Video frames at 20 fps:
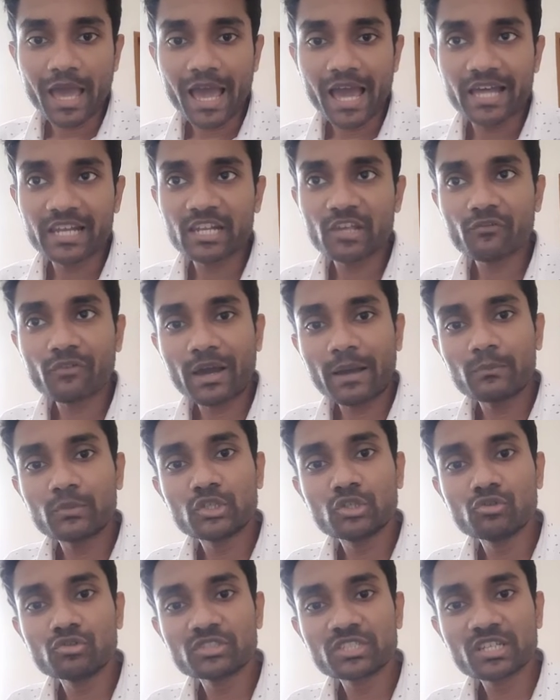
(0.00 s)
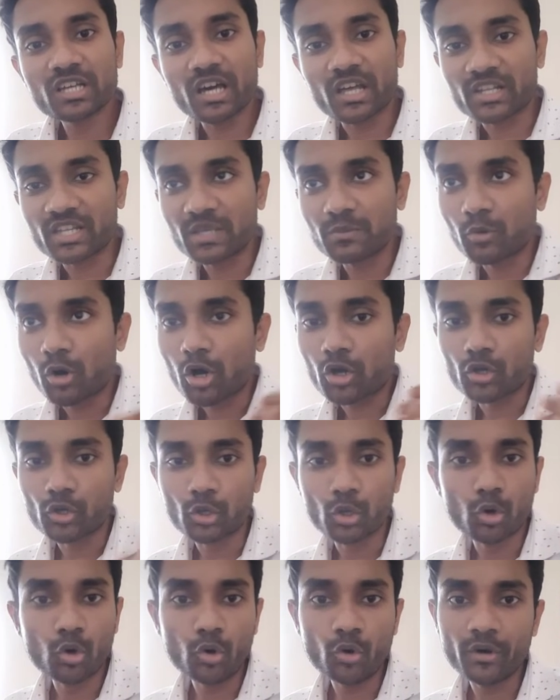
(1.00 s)
and if I'm using a Reebok
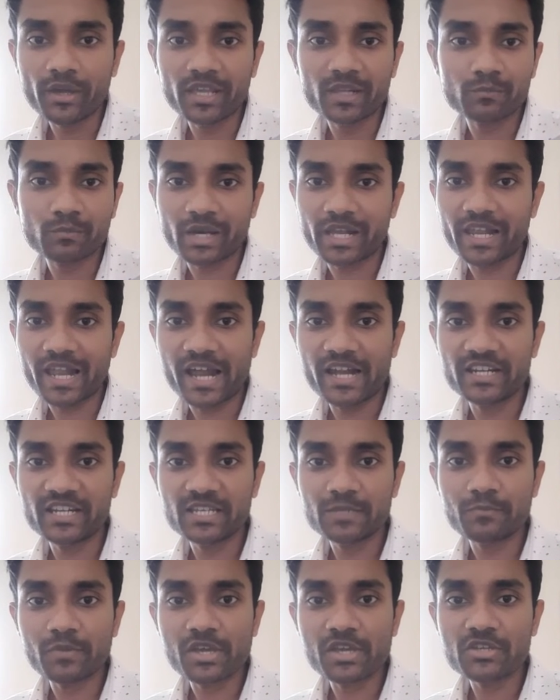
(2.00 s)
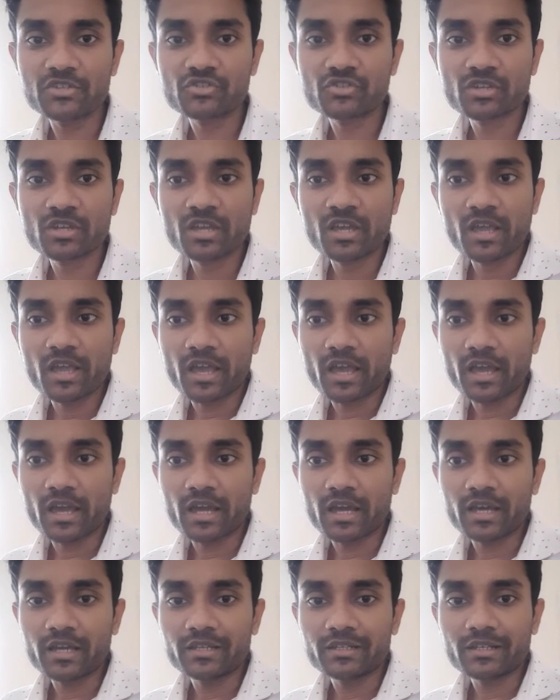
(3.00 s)
logo in my landing page,
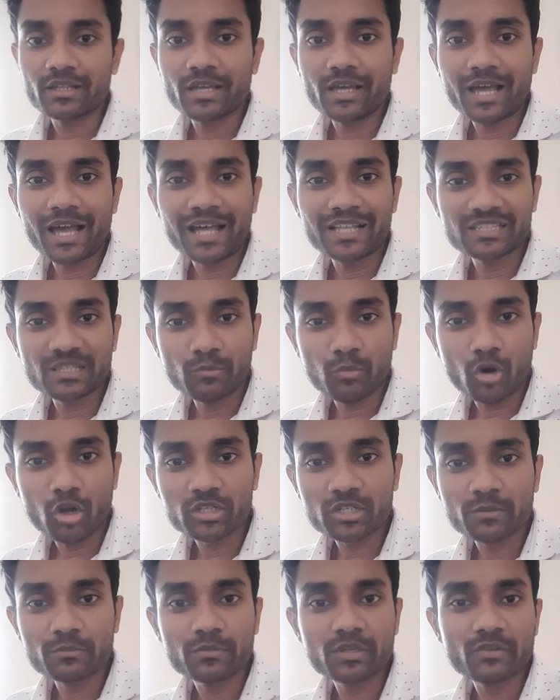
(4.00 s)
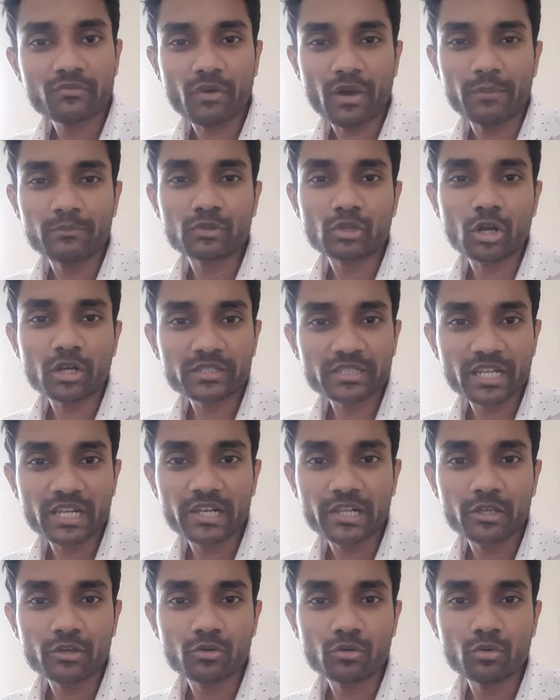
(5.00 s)
and at the bottom if I'm not
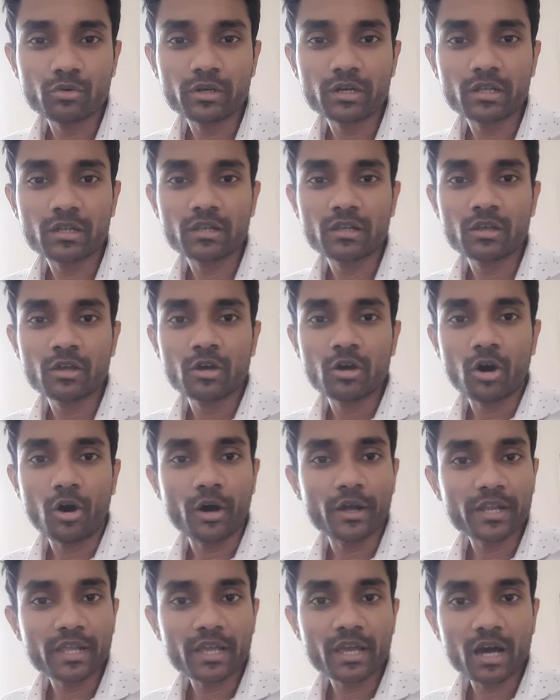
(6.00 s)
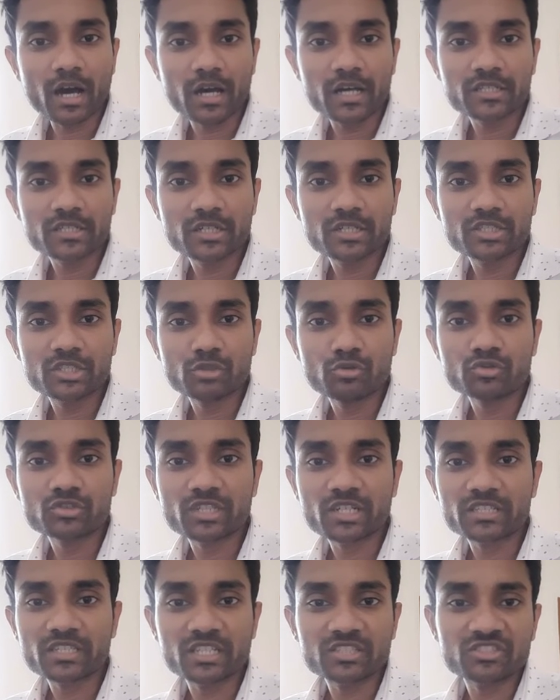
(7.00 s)
telling Google or other
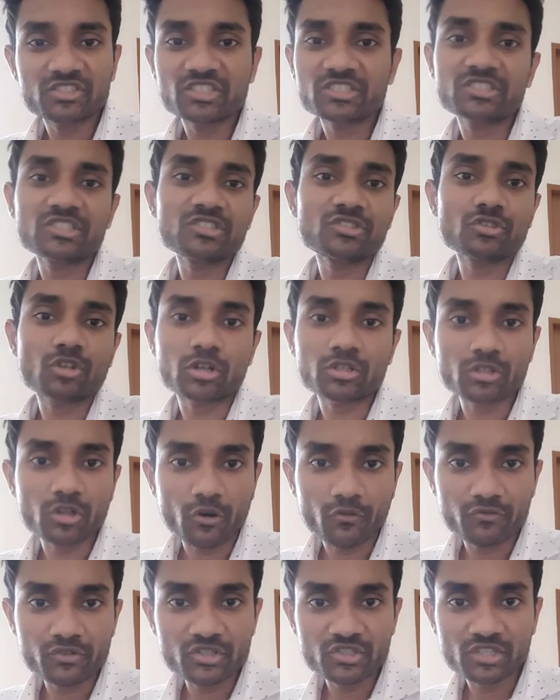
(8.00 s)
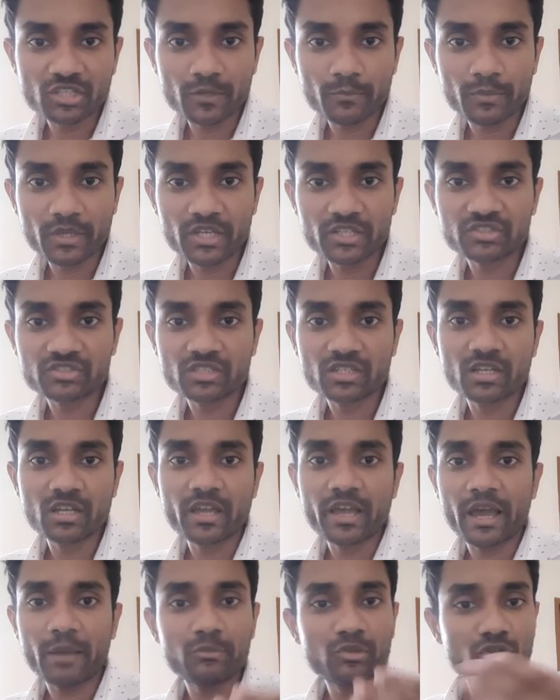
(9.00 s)
user that this is not the official page,
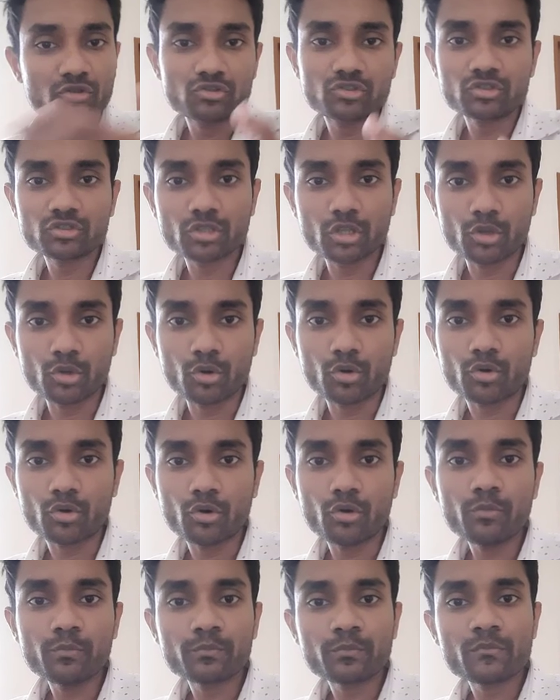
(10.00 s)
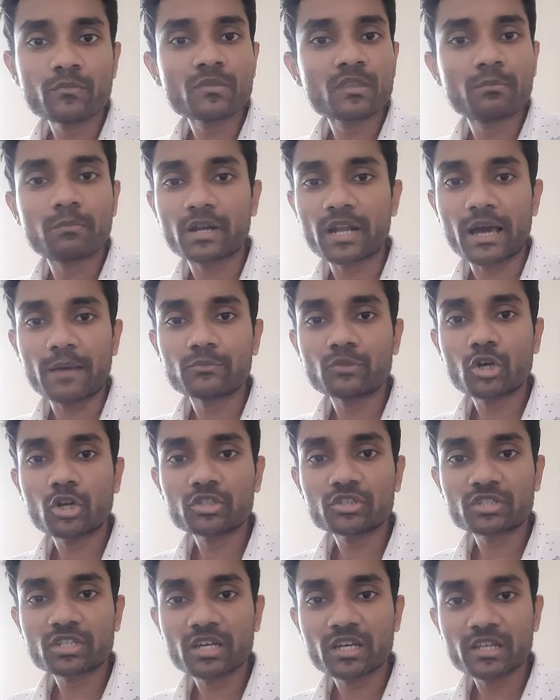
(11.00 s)
I'm using the logo but I'm
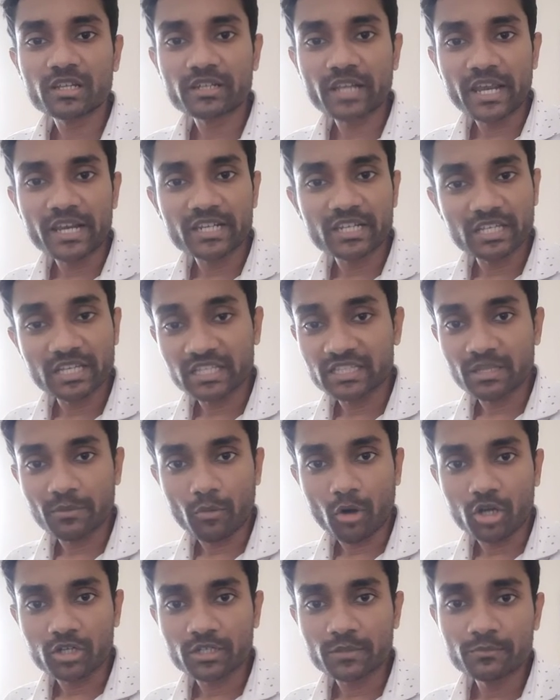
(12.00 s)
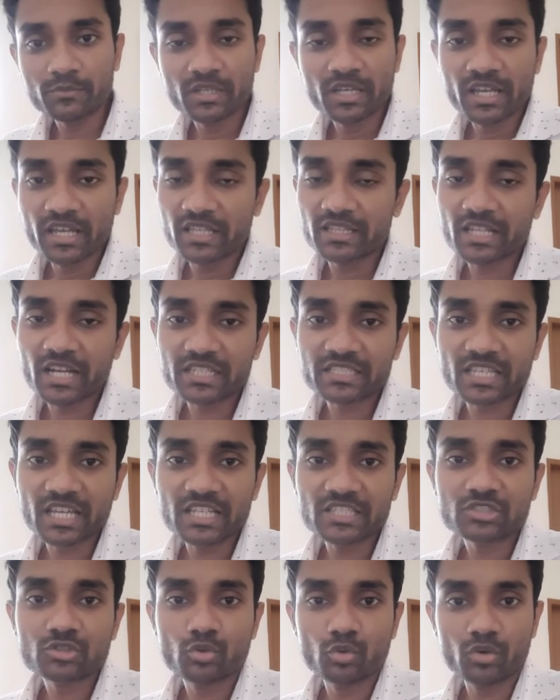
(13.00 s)
not writing at the bottom, in that
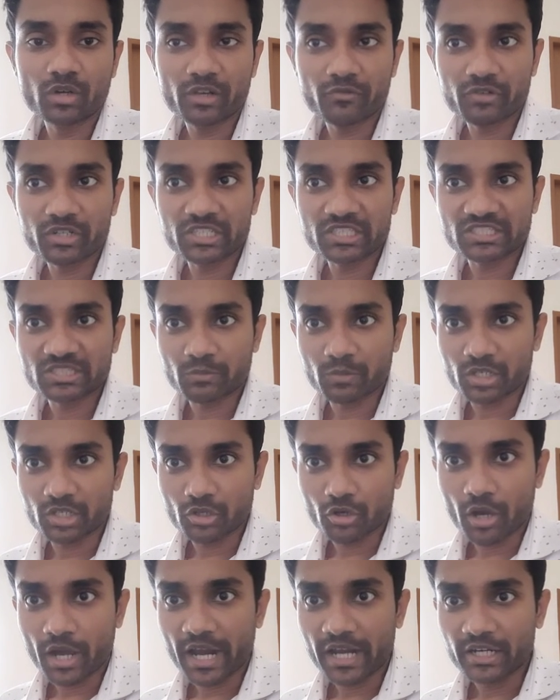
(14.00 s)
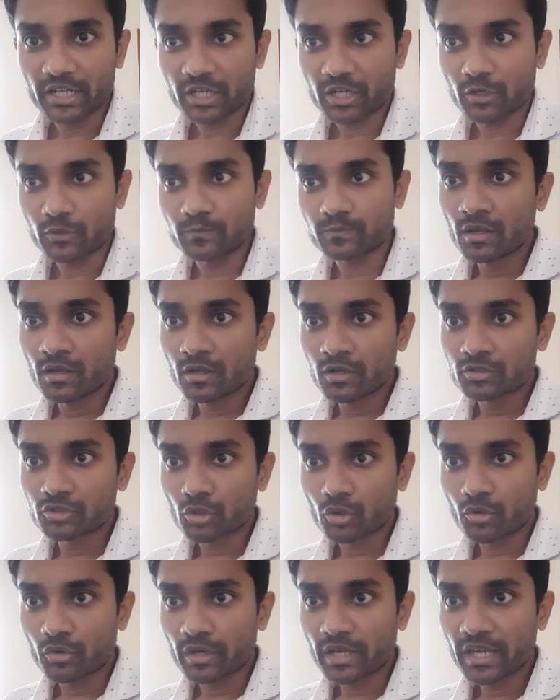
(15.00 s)
case Google will disable your ad account.
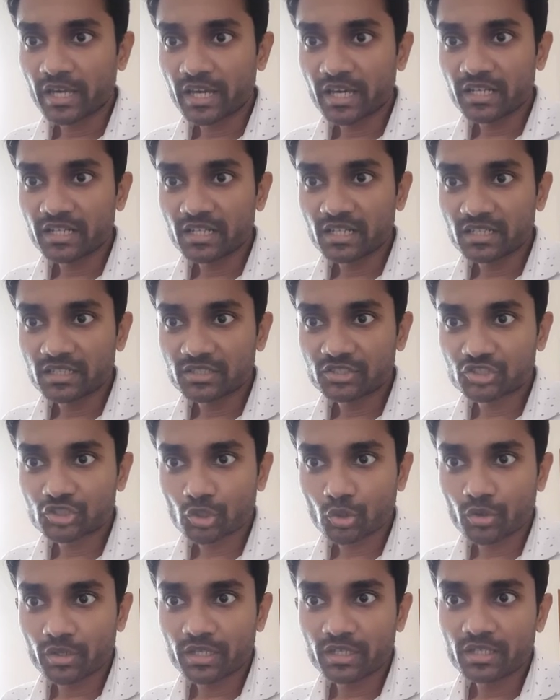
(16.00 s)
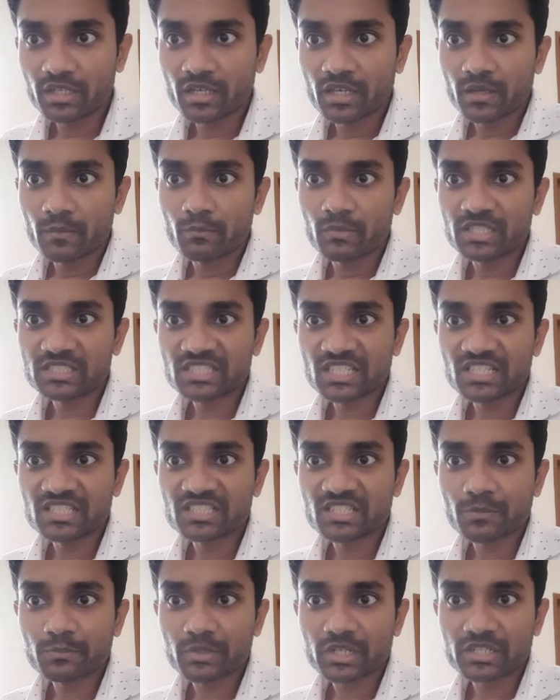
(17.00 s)
So here it's showing
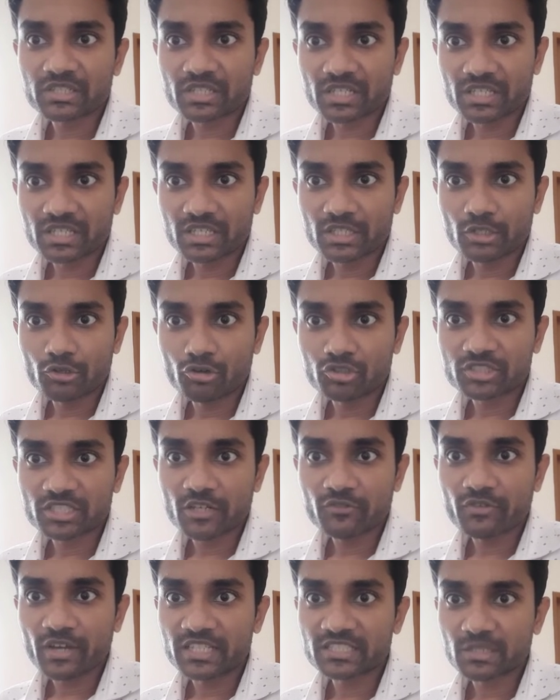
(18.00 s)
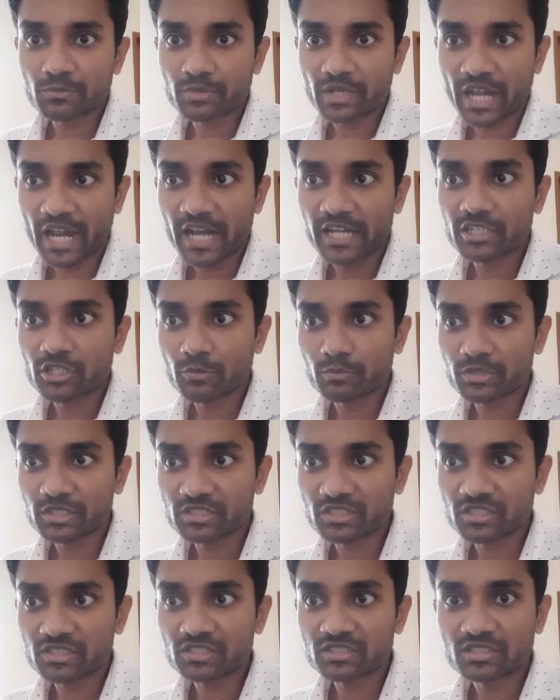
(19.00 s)
misinterpreting yourself as a brand or
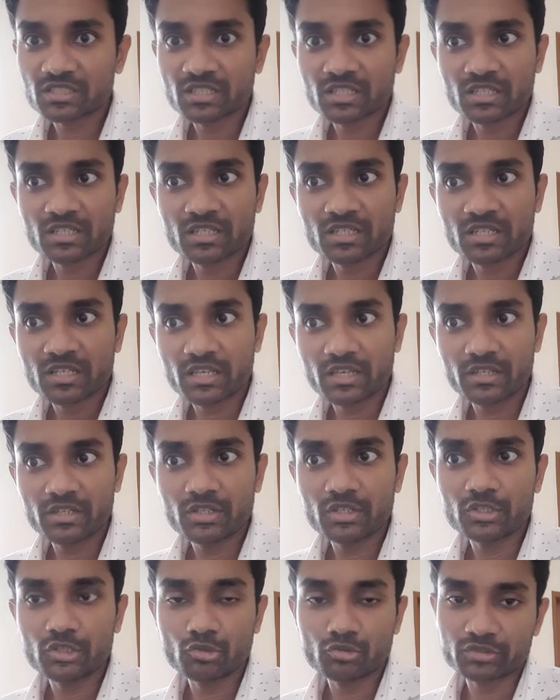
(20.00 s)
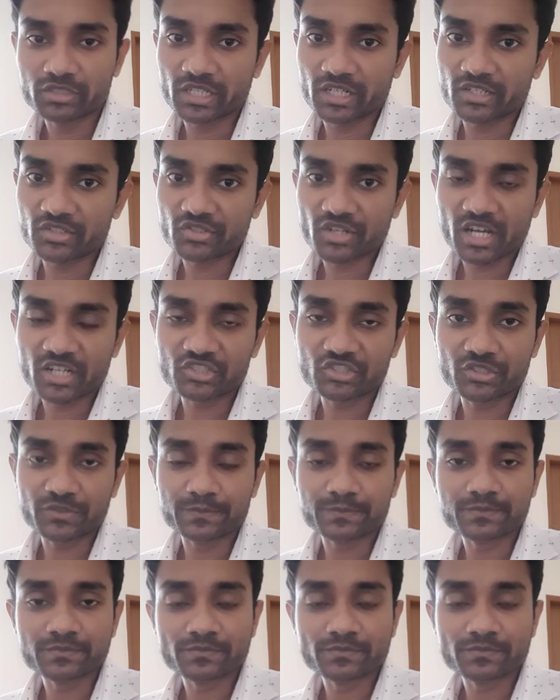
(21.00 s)
business in user interaction.